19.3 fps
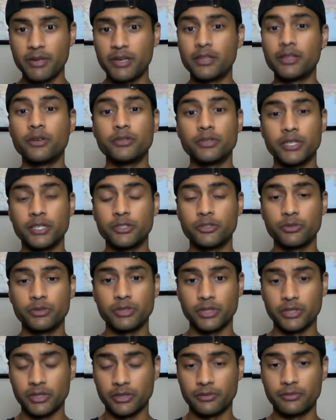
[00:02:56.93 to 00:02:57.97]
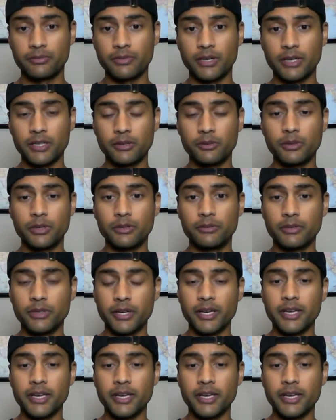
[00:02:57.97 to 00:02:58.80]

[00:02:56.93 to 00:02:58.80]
and those injuries are going to follow over